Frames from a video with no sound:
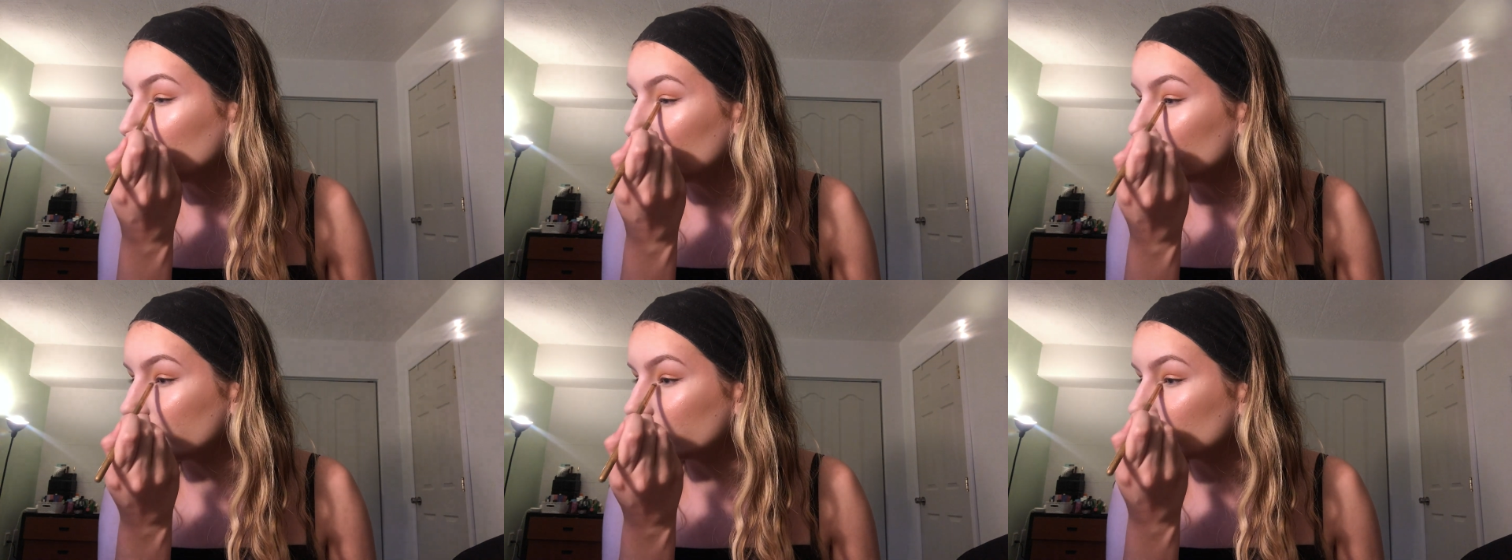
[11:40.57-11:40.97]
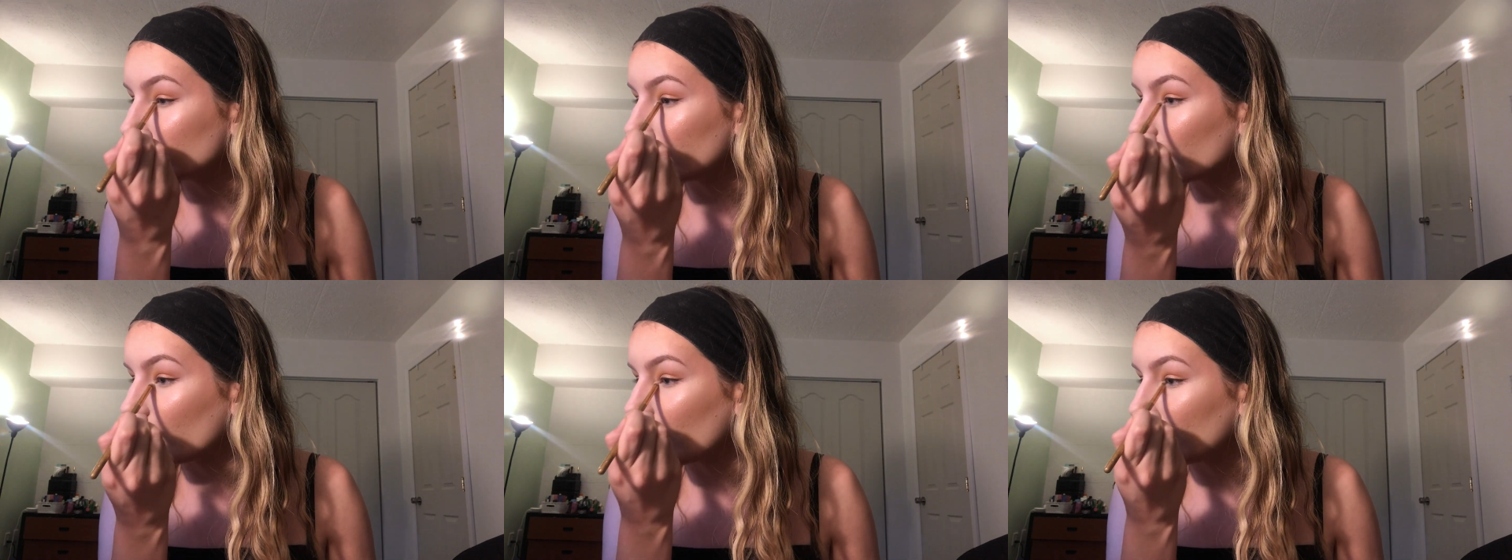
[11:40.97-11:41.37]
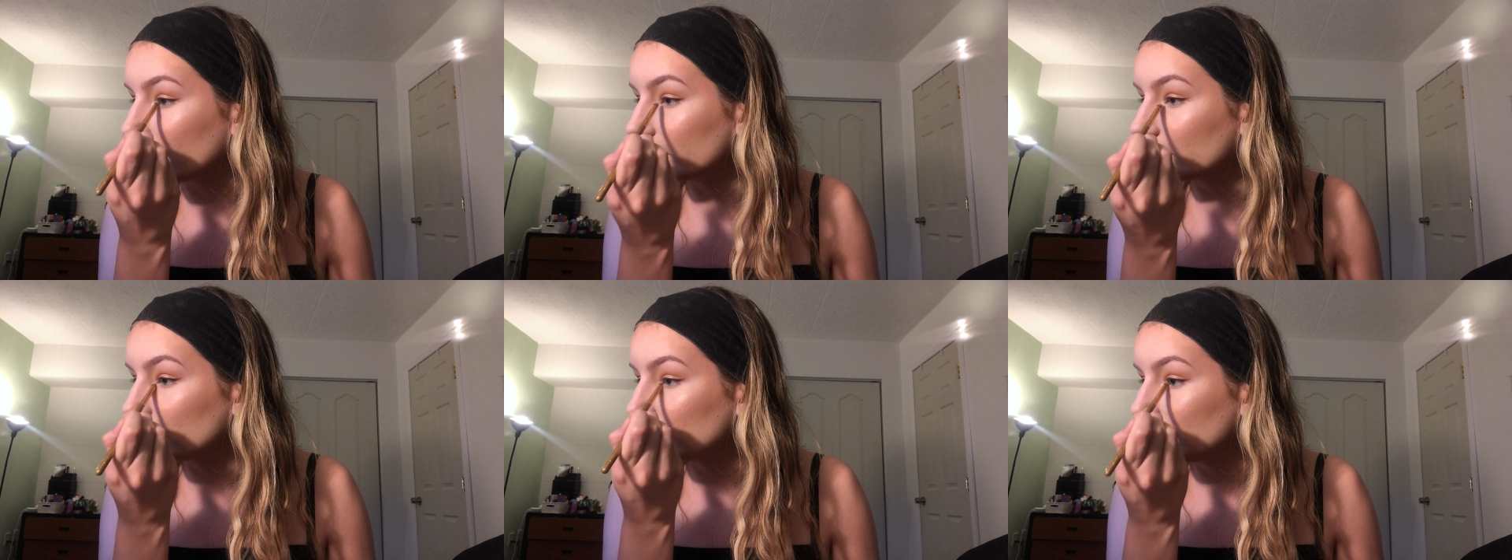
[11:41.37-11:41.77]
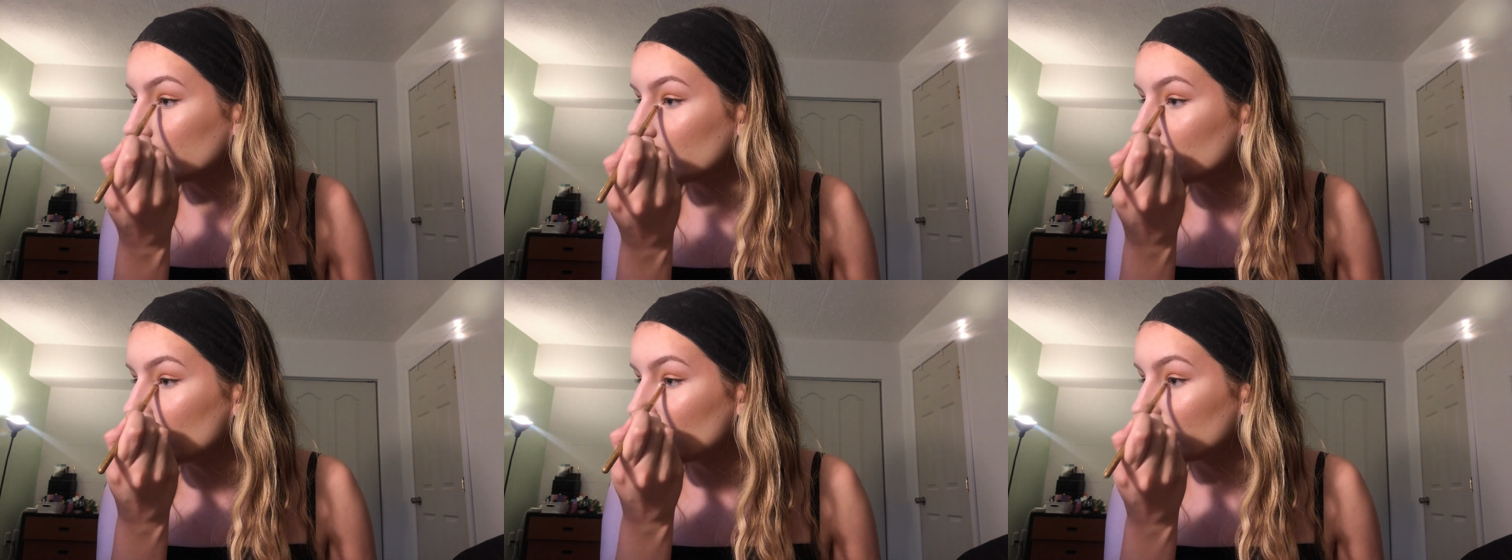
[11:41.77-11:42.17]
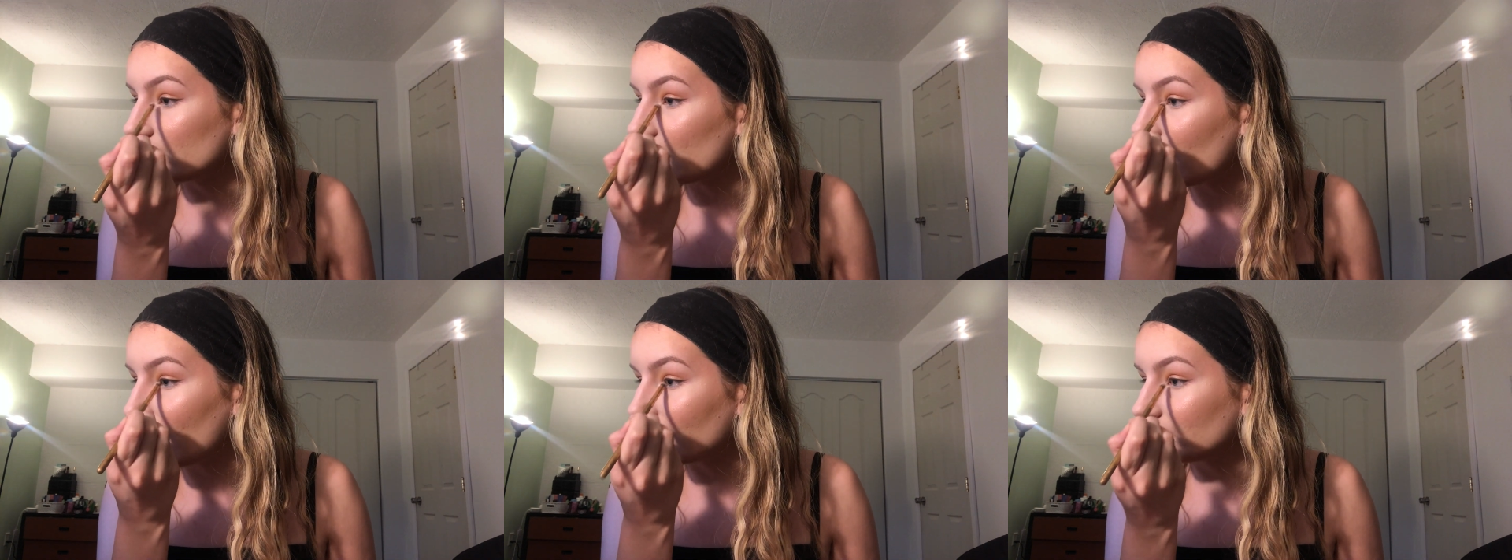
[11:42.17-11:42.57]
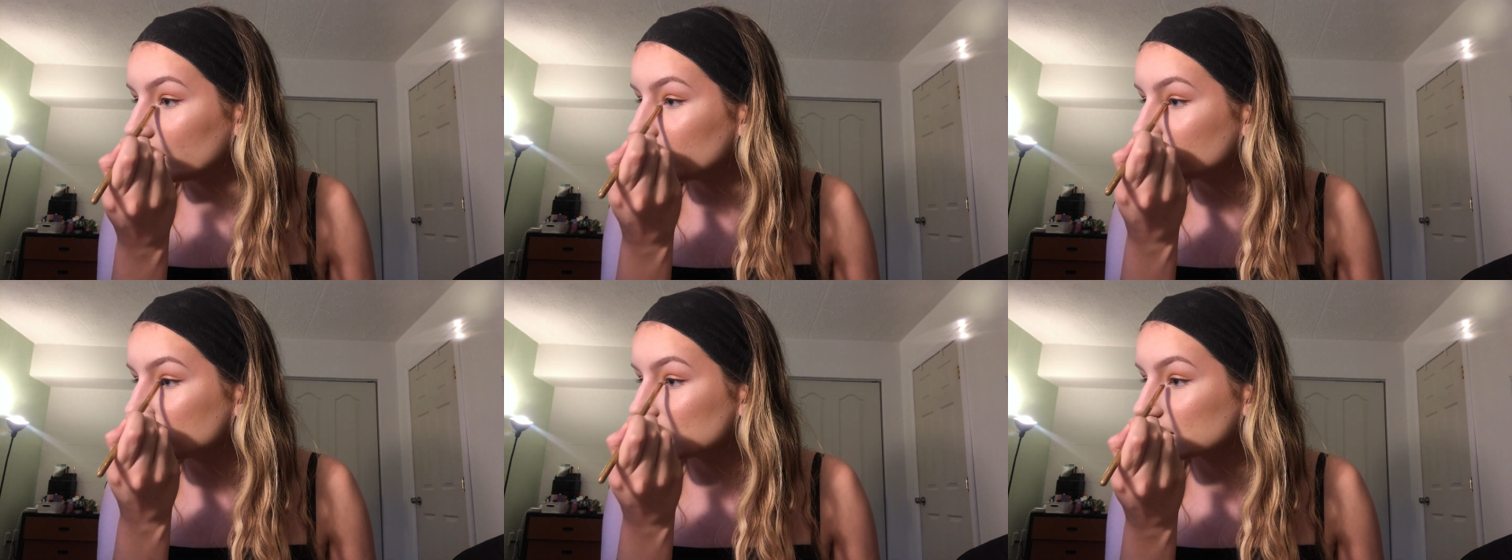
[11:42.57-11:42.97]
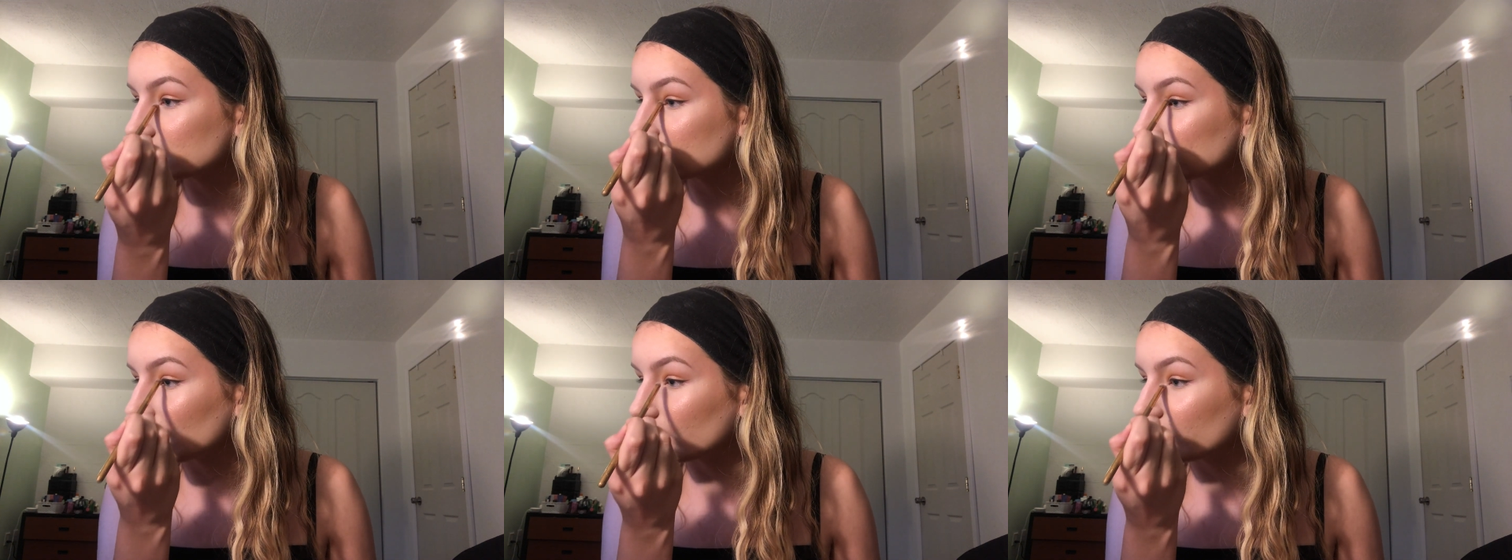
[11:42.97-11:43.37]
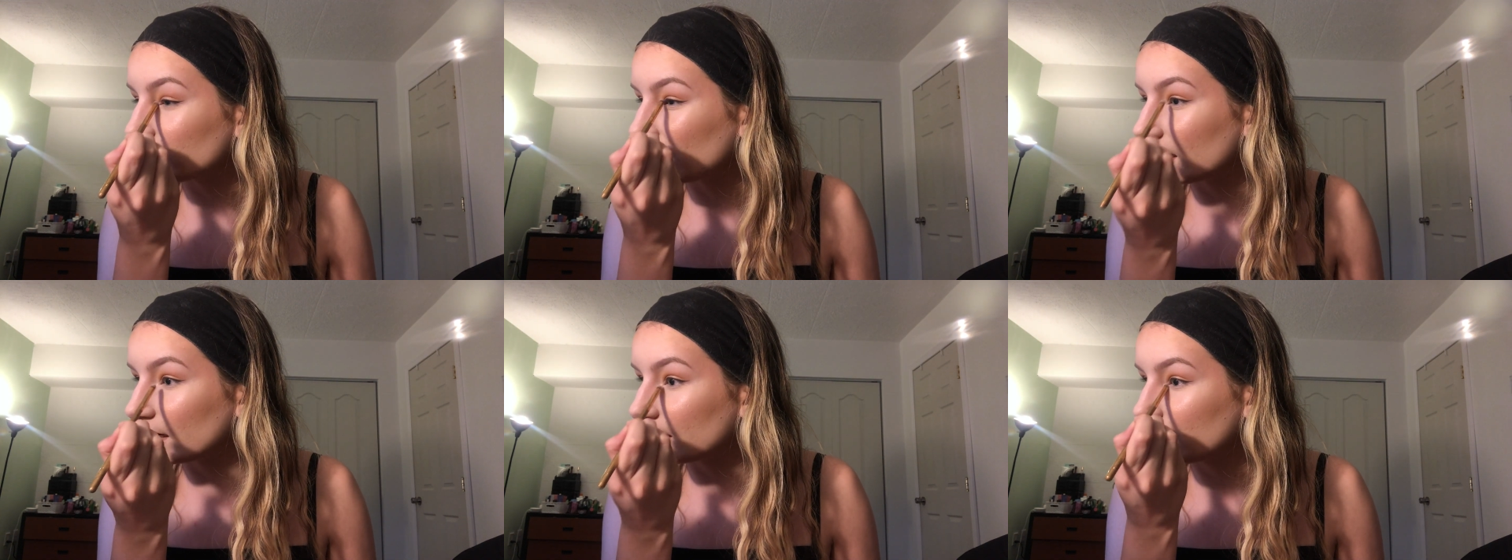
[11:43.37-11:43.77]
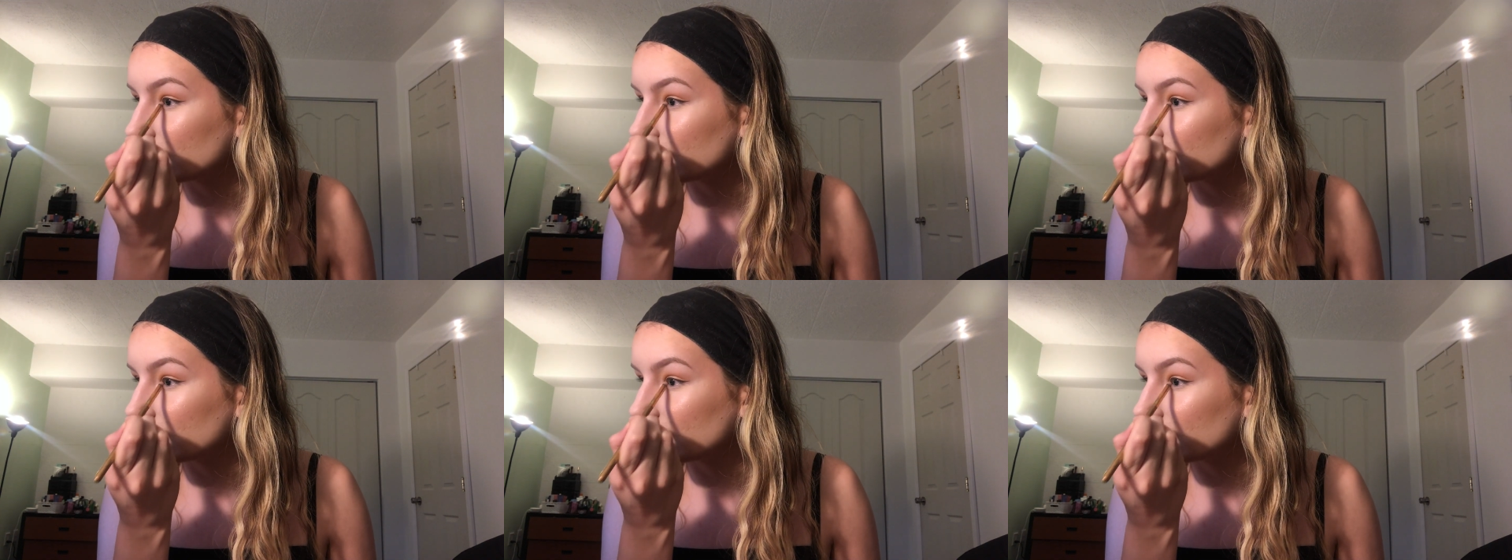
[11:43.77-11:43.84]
a little bit wider, the highlighter does the same thing.